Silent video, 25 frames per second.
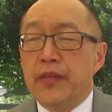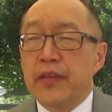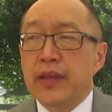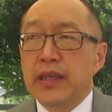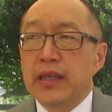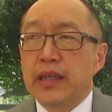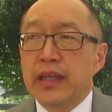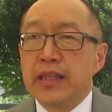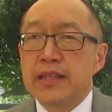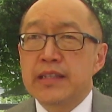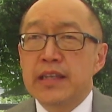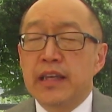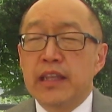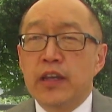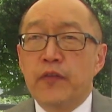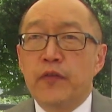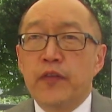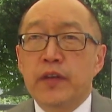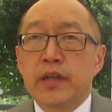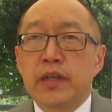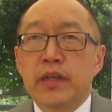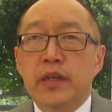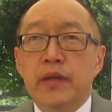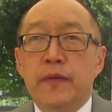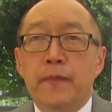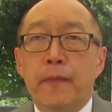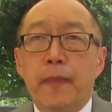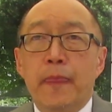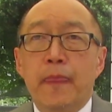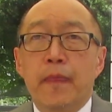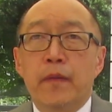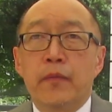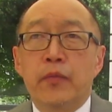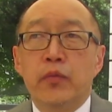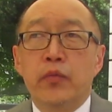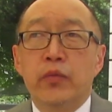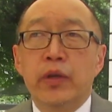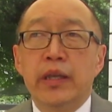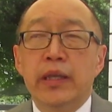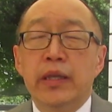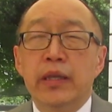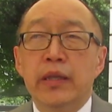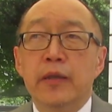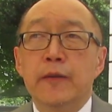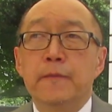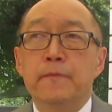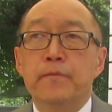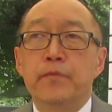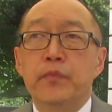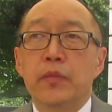I think in South Africa
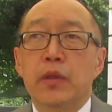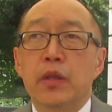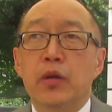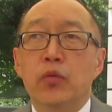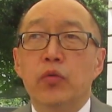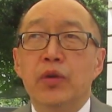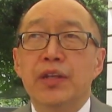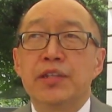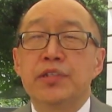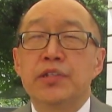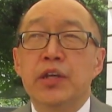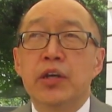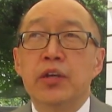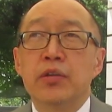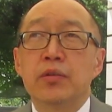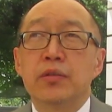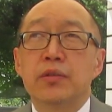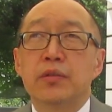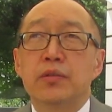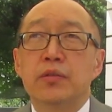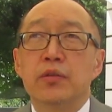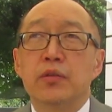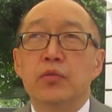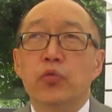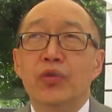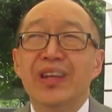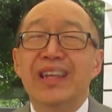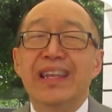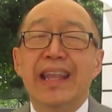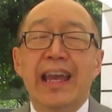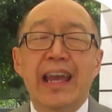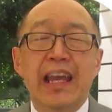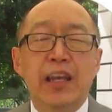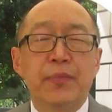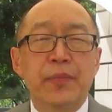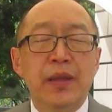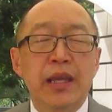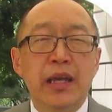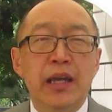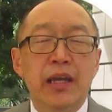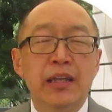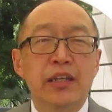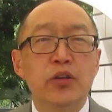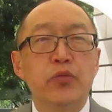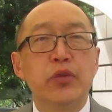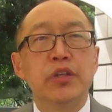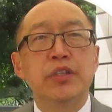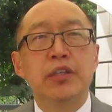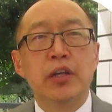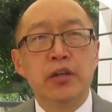we we don't we lag
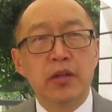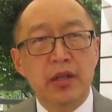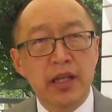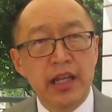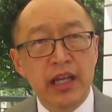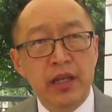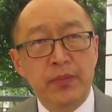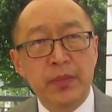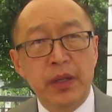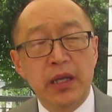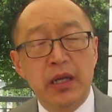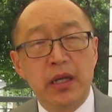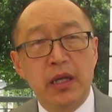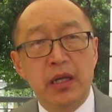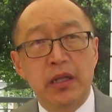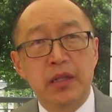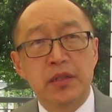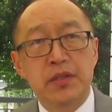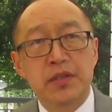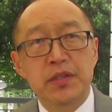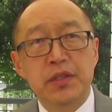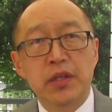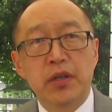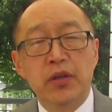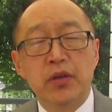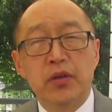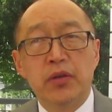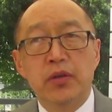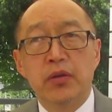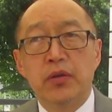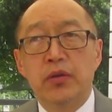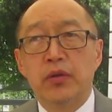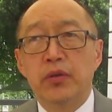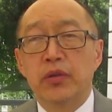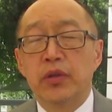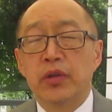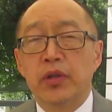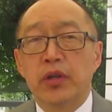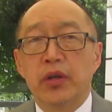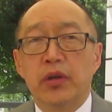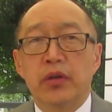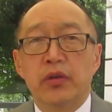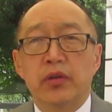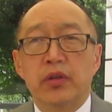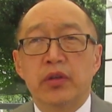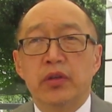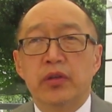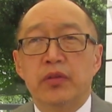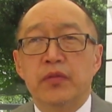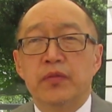behind and we don't lag behind. So you
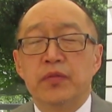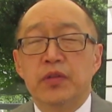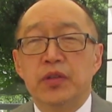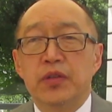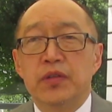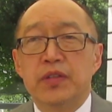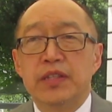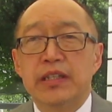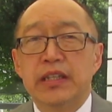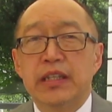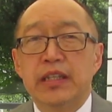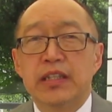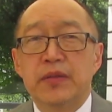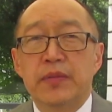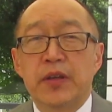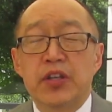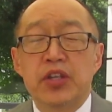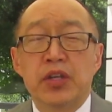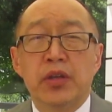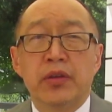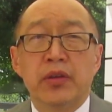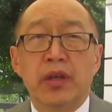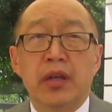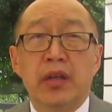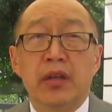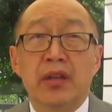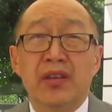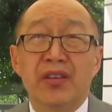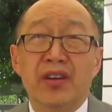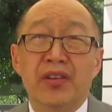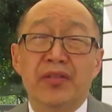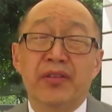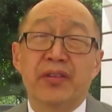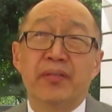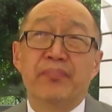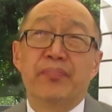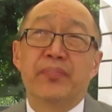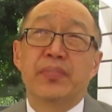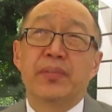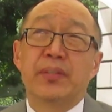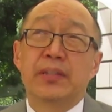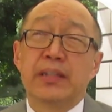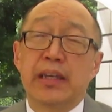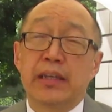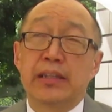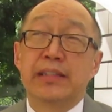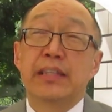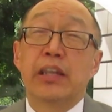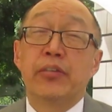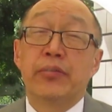know, you, you see, especially on the on
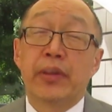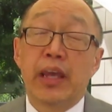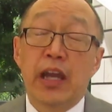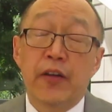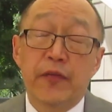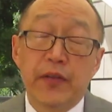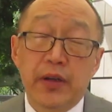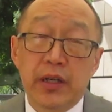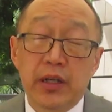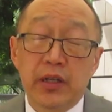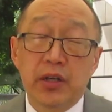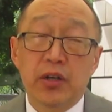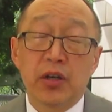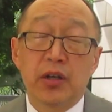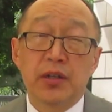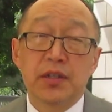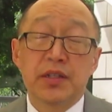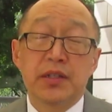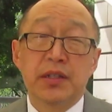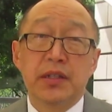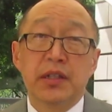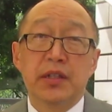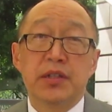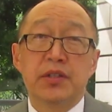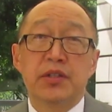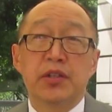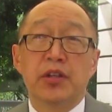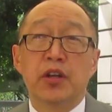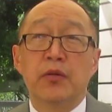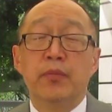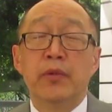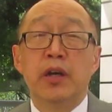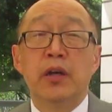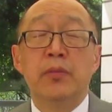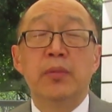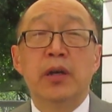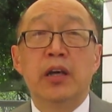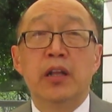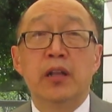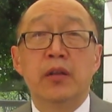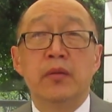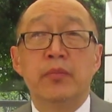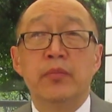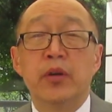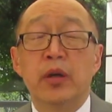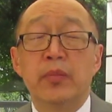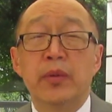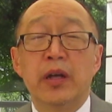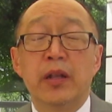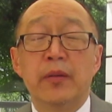the say on the African continent, you know, mobile
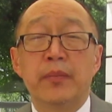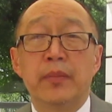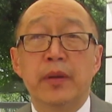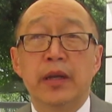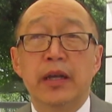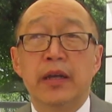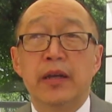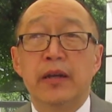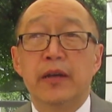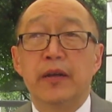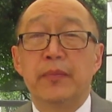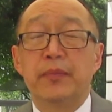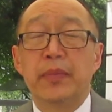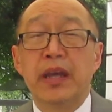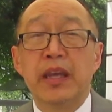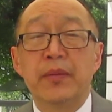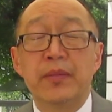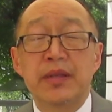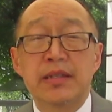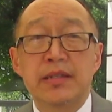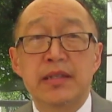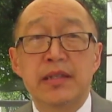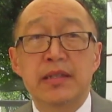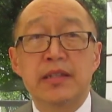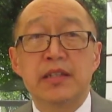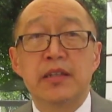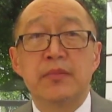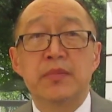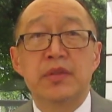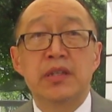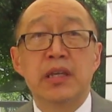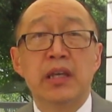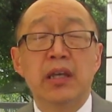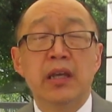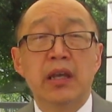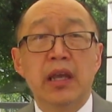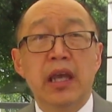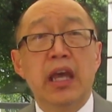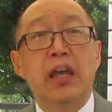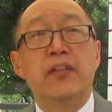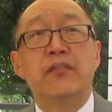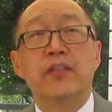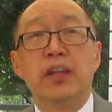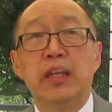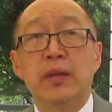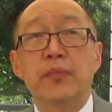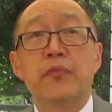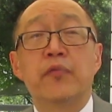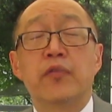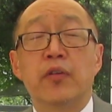mobile uh, payment systems have
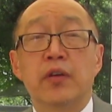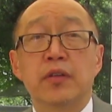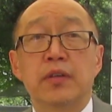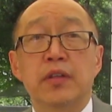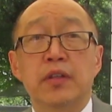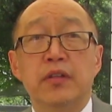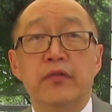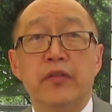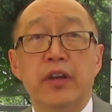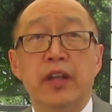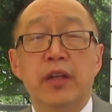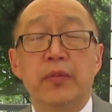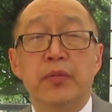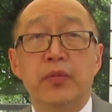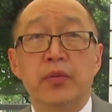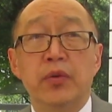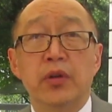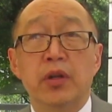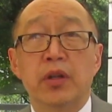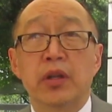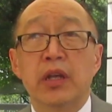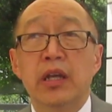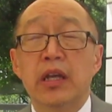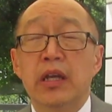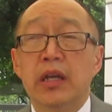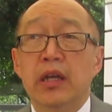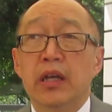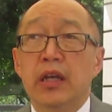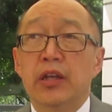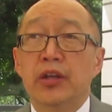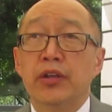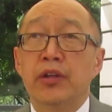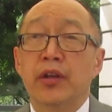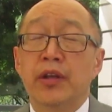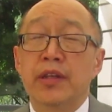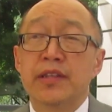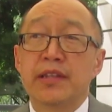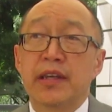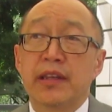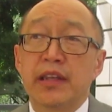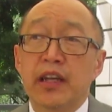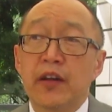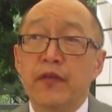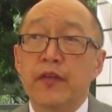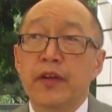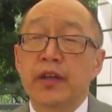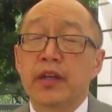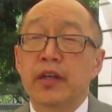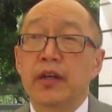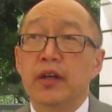leapfrogged the developed world. You know, in South
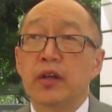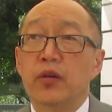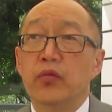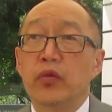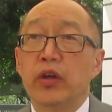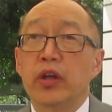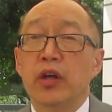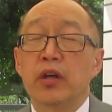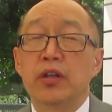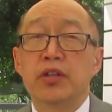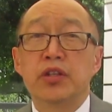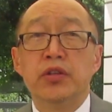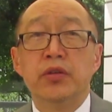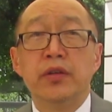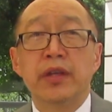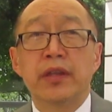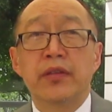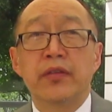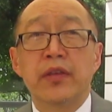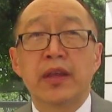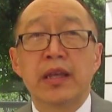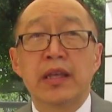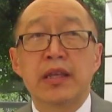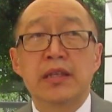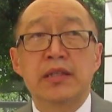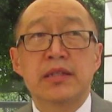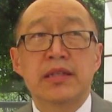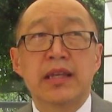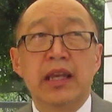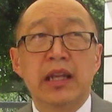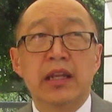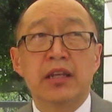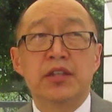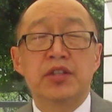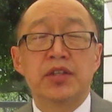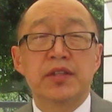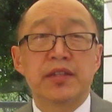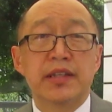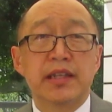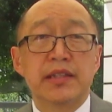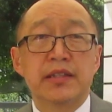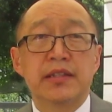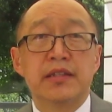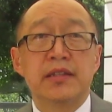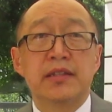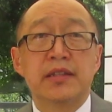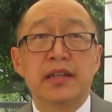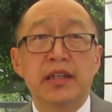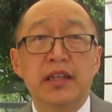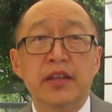Africa, we are doing things, say,
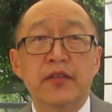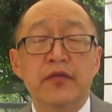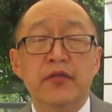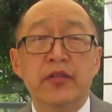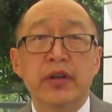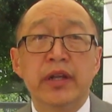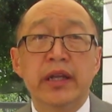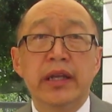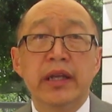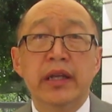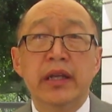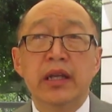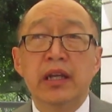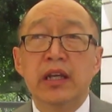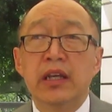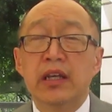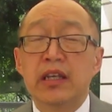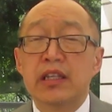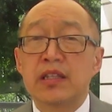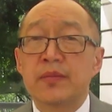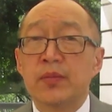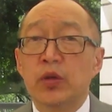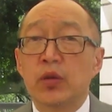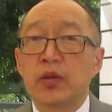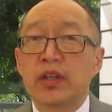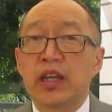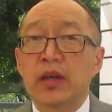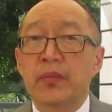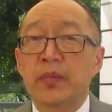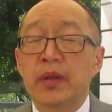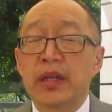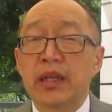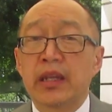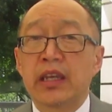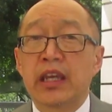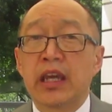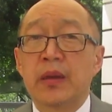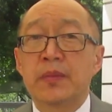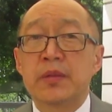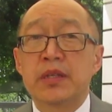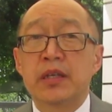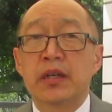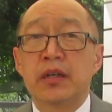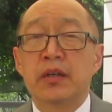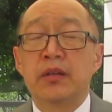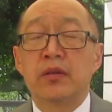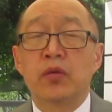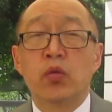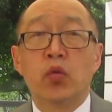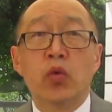logistics and delivery. Small company in Cape
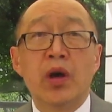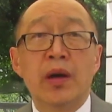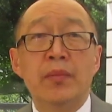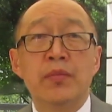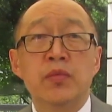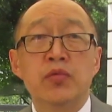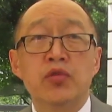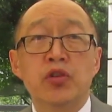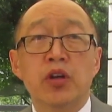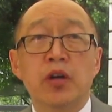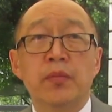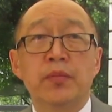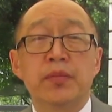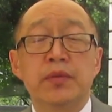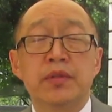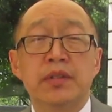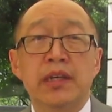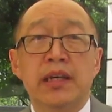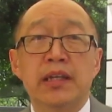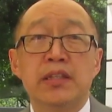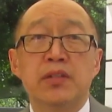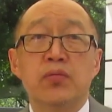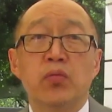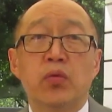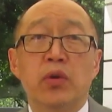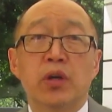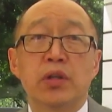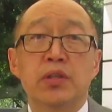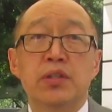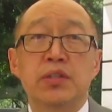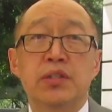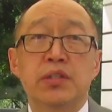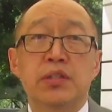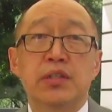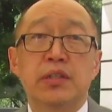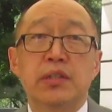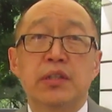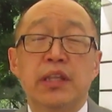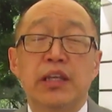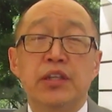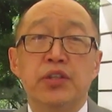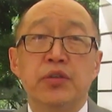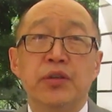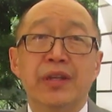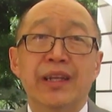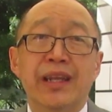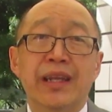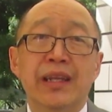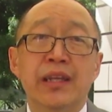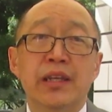Town, WumDrop does what they do